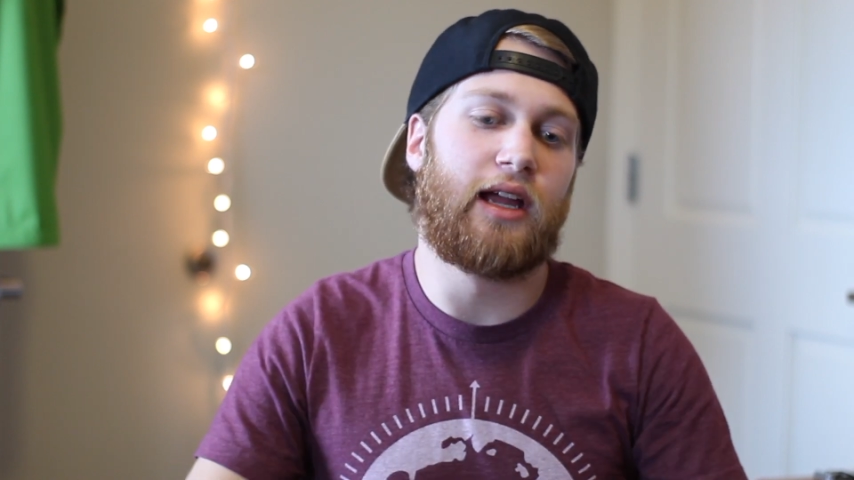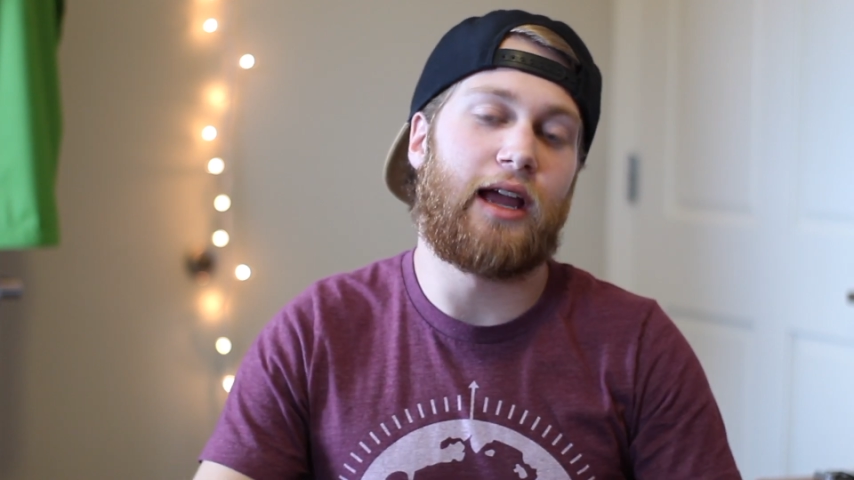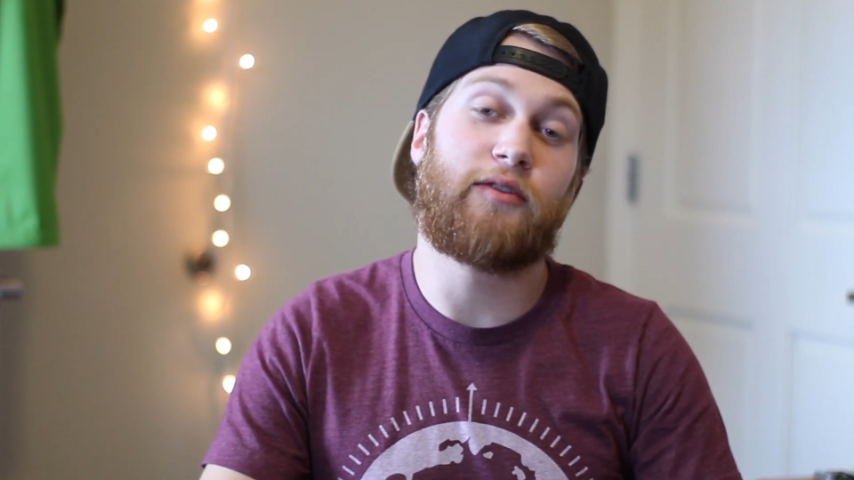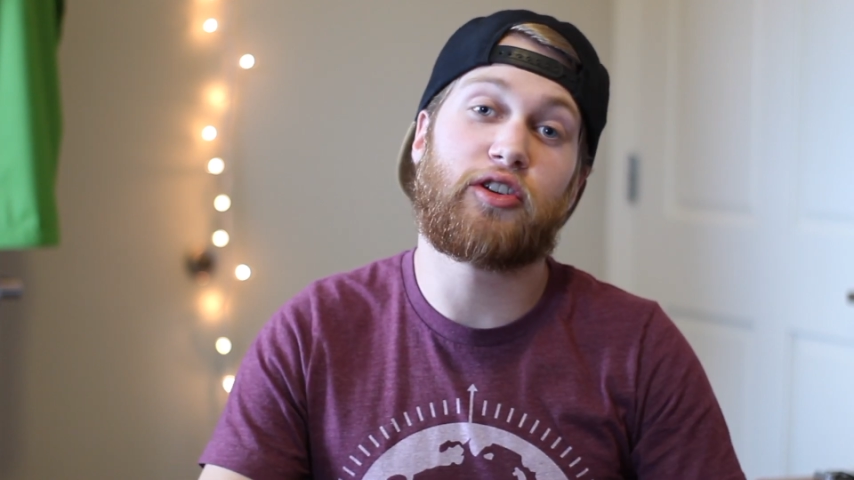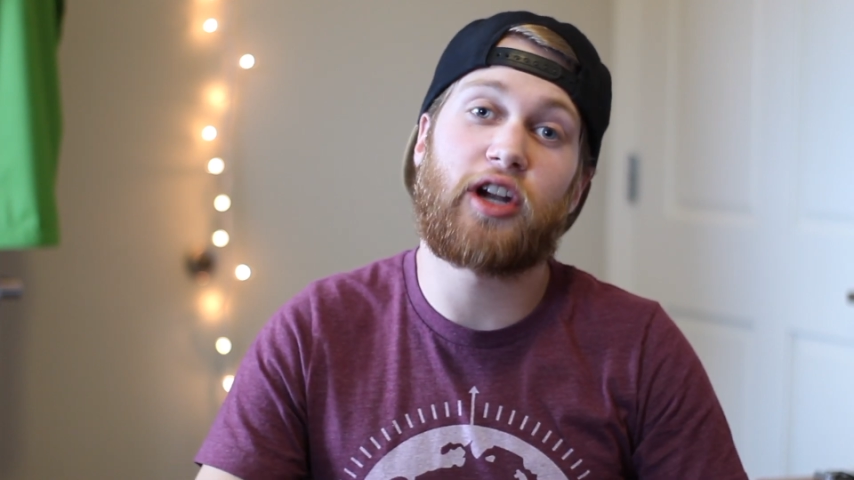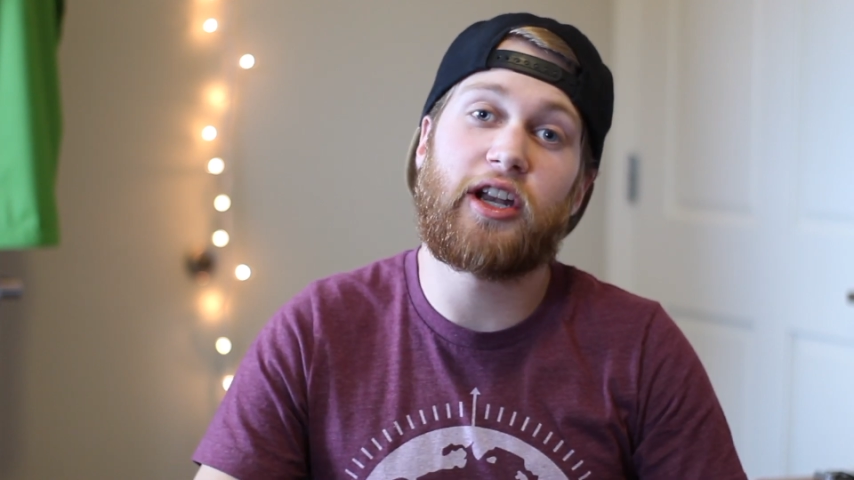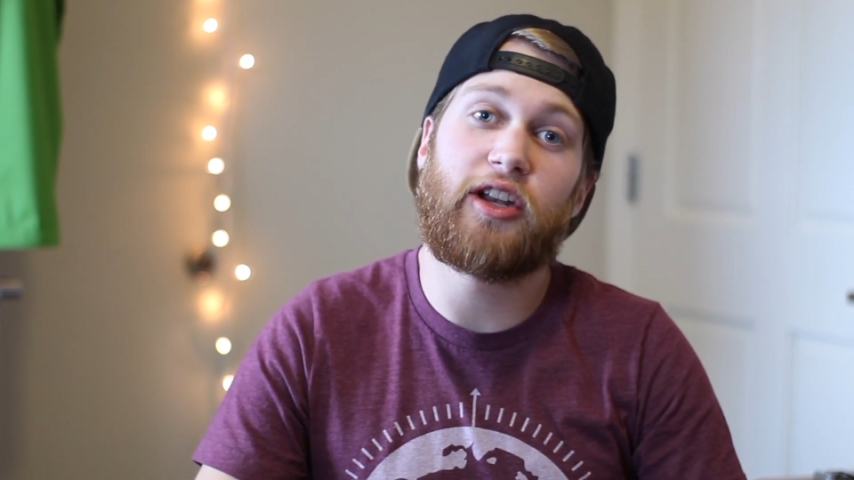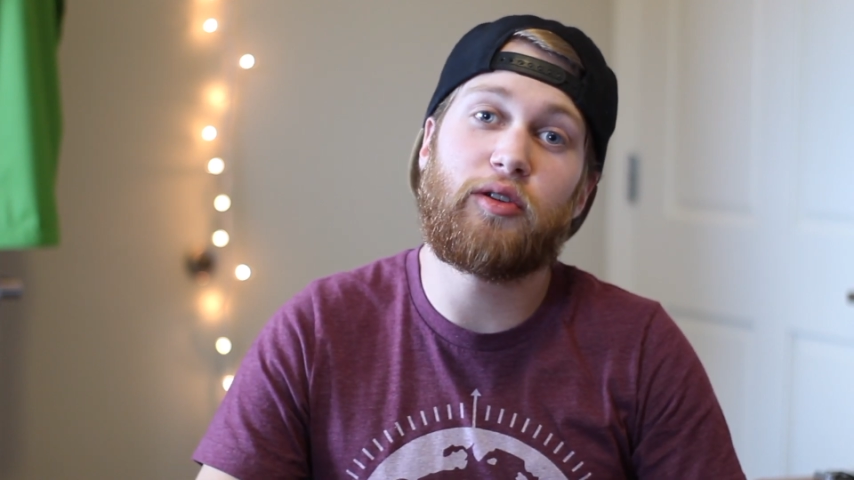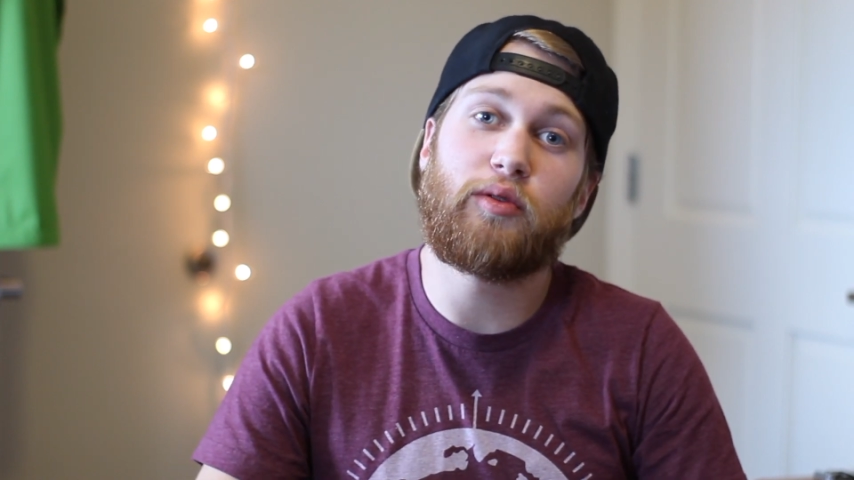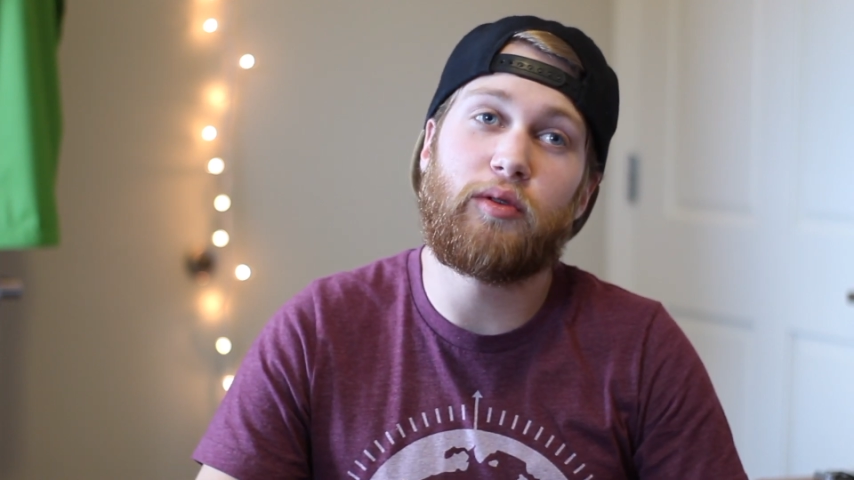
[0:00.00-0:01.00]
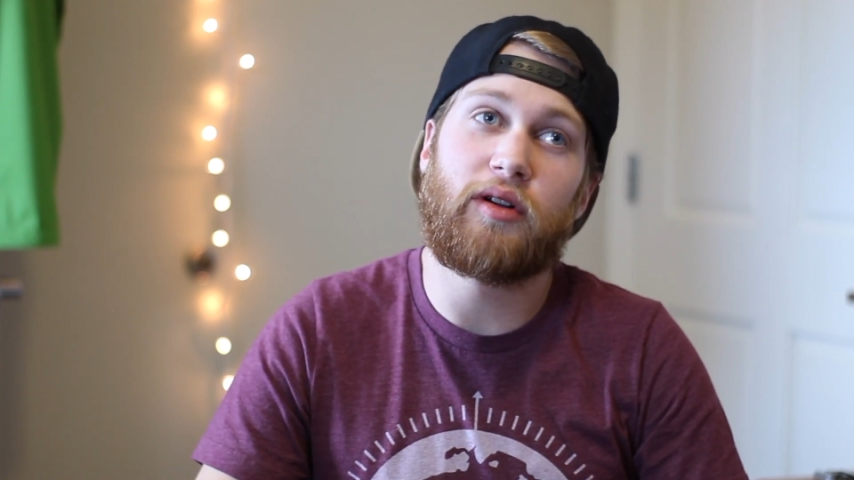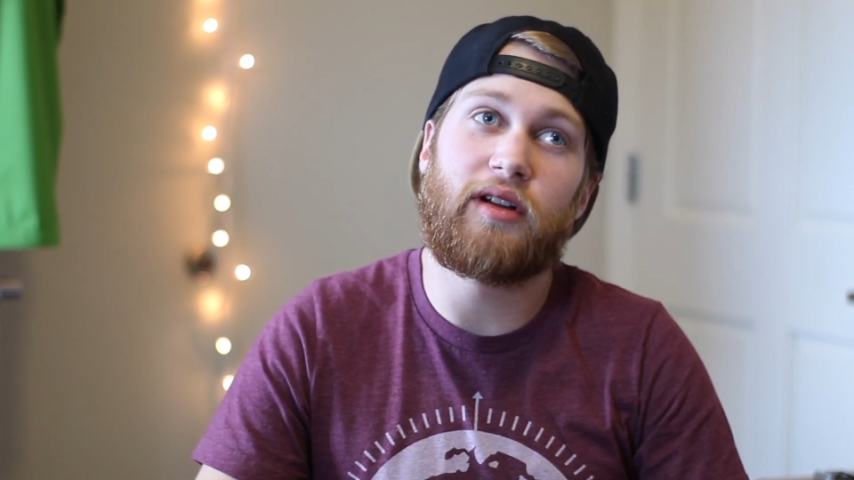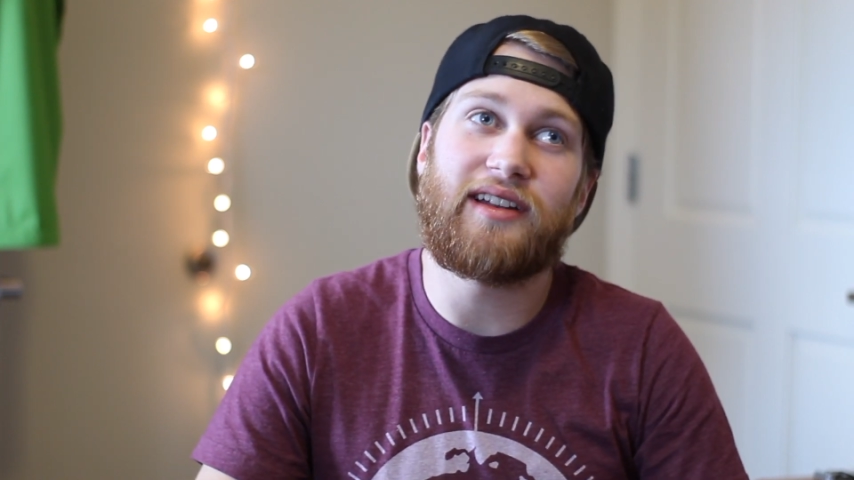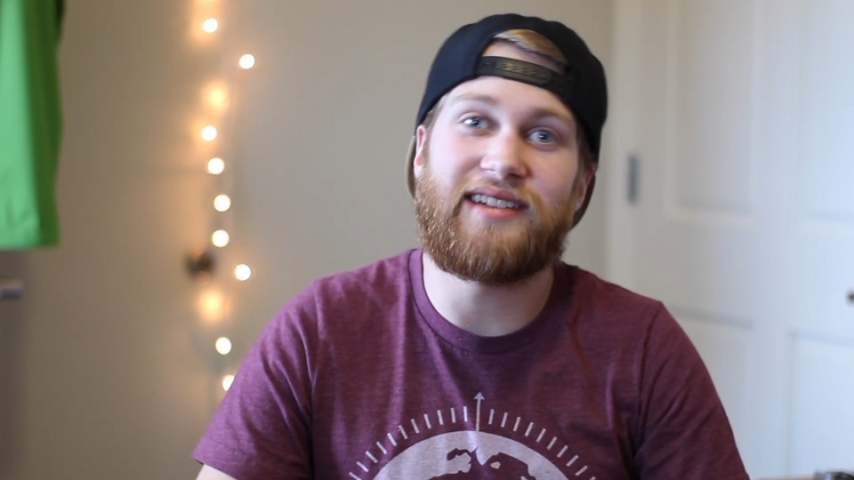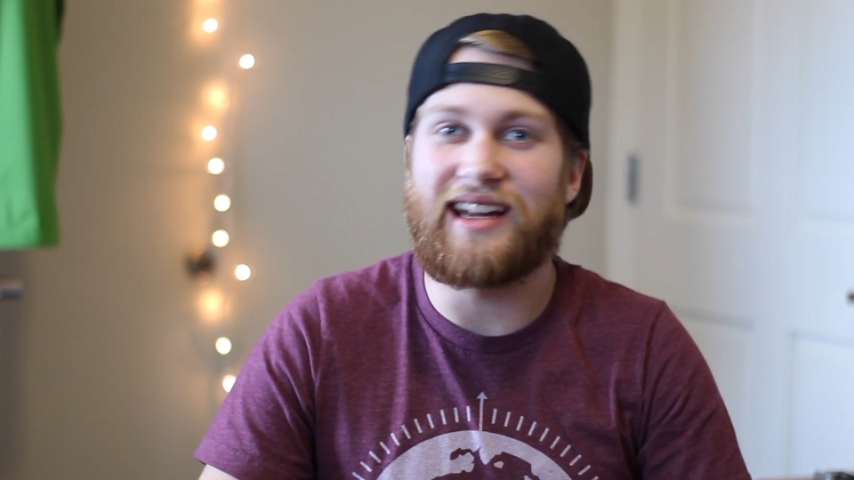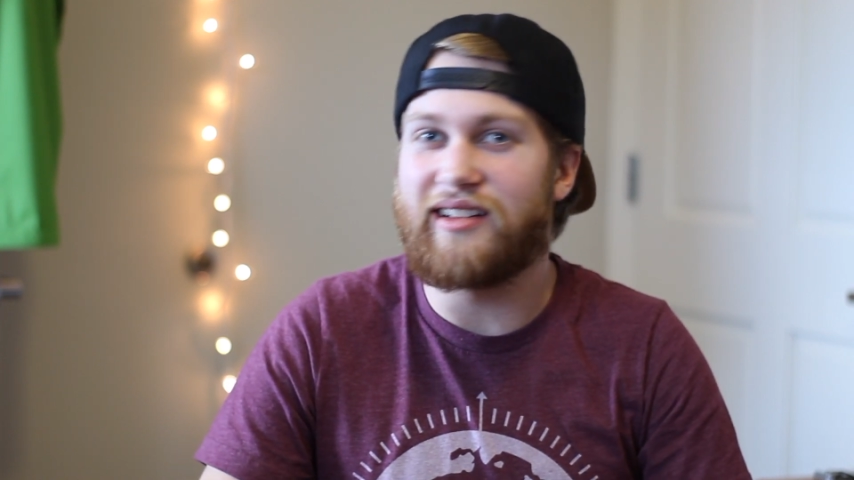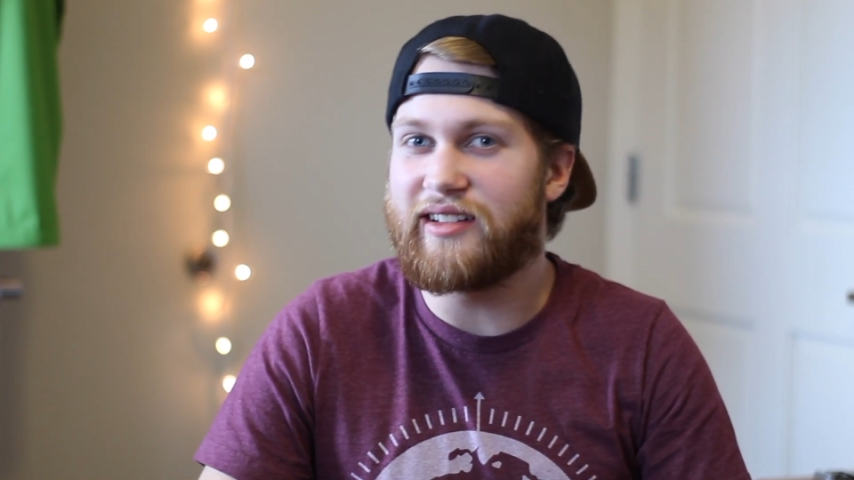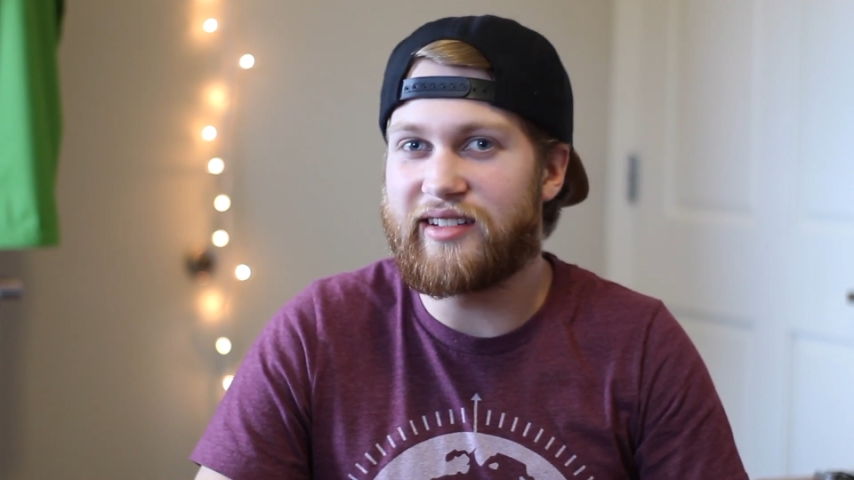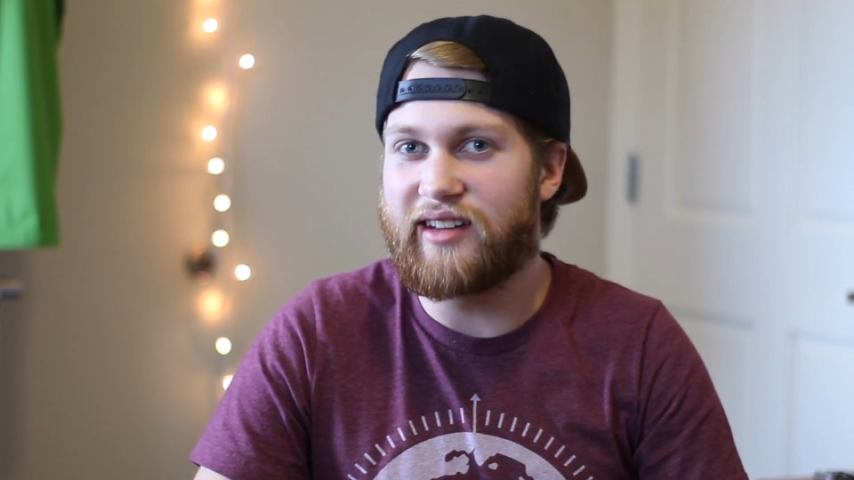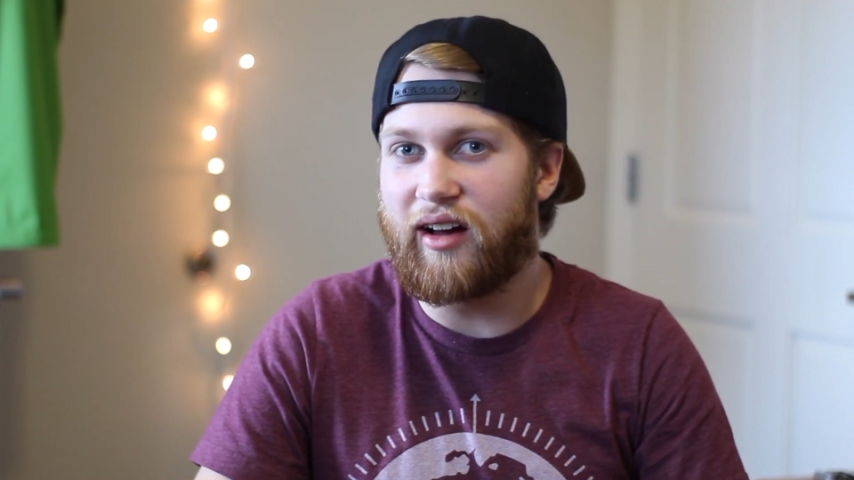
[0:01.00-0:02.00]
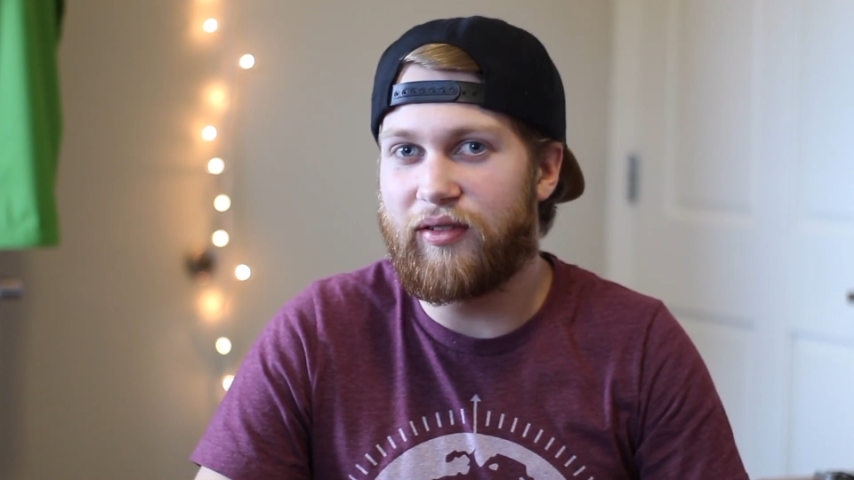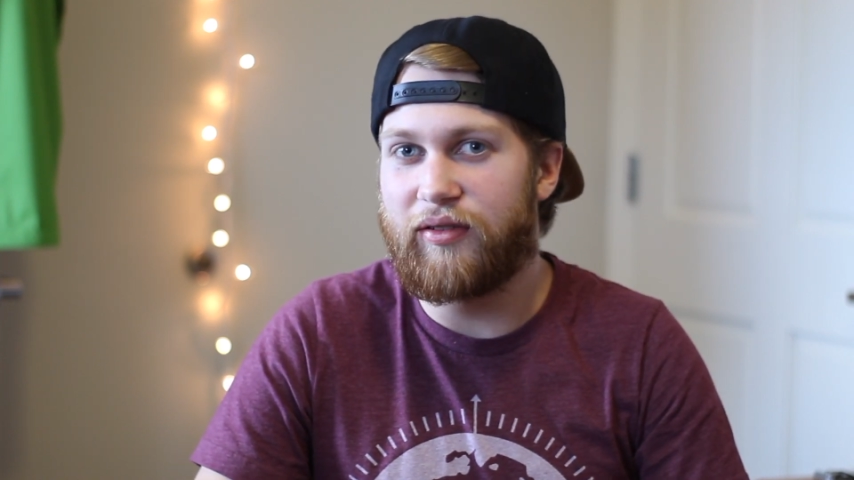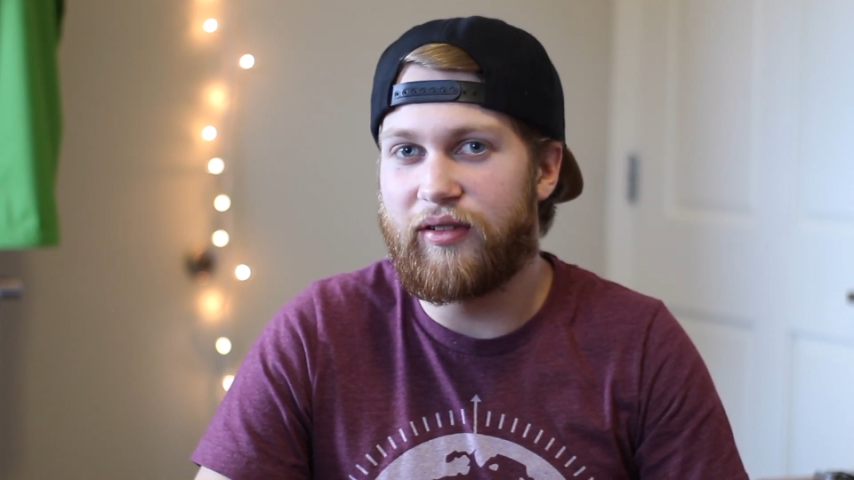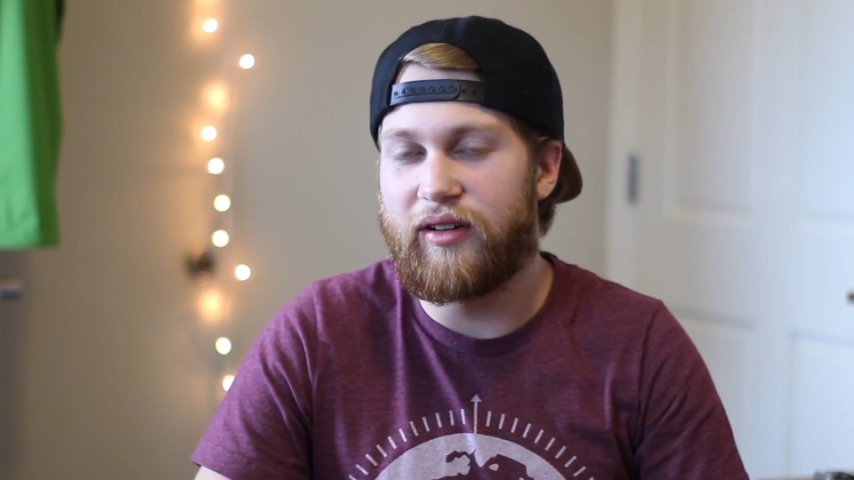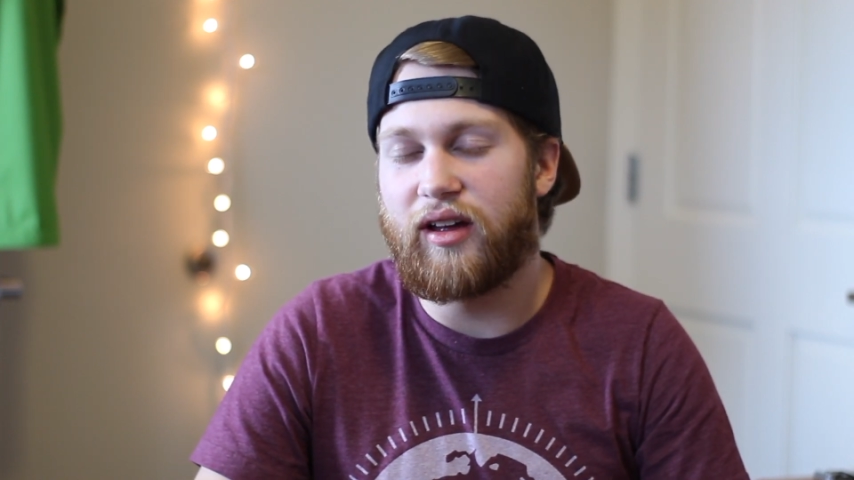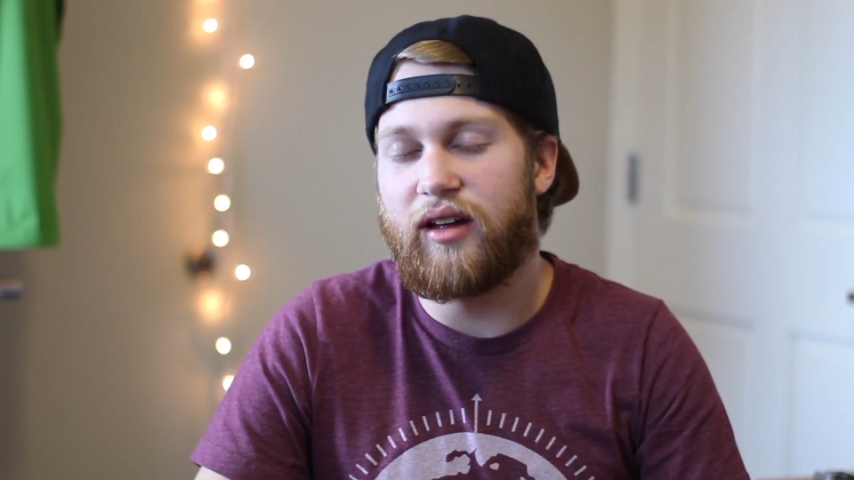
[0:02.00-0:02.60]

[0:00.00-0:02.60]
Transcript: If you're trying to do daily stuff,